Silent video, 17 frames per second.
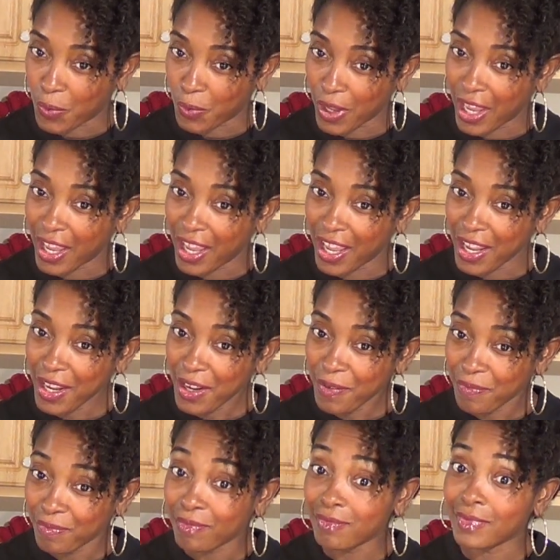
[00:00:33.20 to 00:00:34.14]

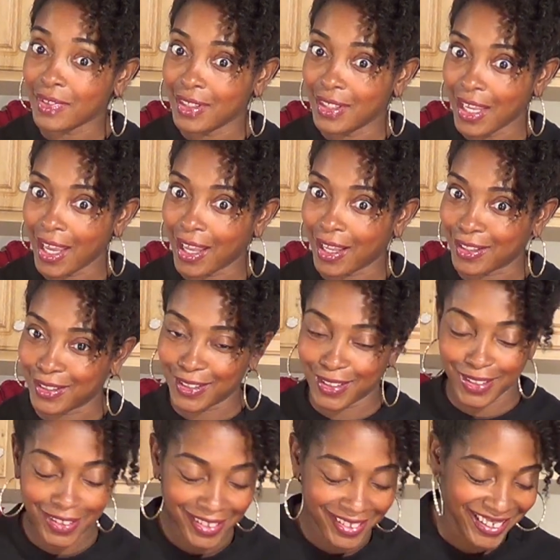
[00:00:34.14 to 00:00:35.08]
okay?
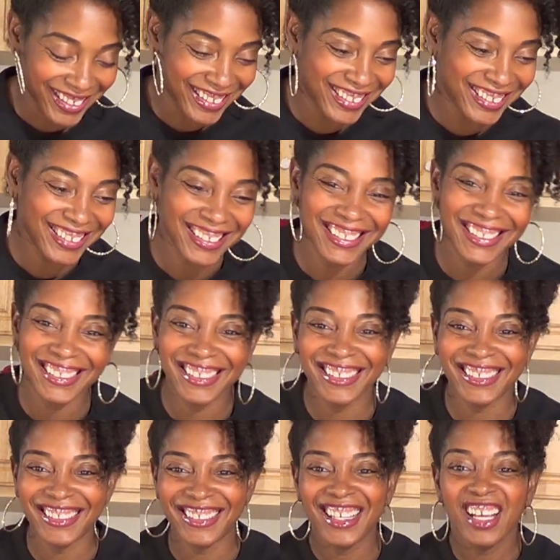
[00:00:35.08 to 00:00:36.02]
Yes.
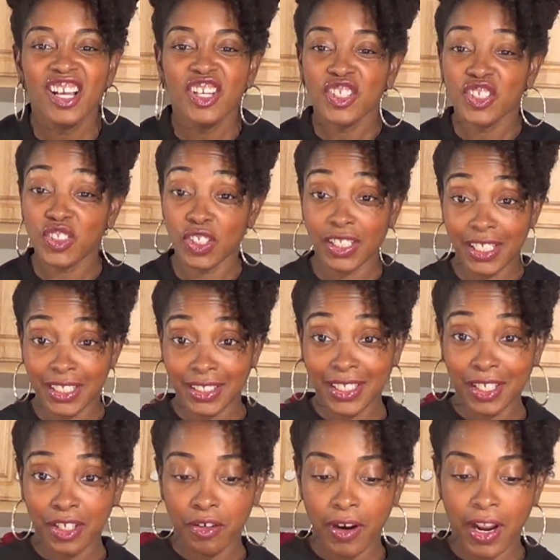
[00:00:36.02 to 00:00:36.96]
So let's get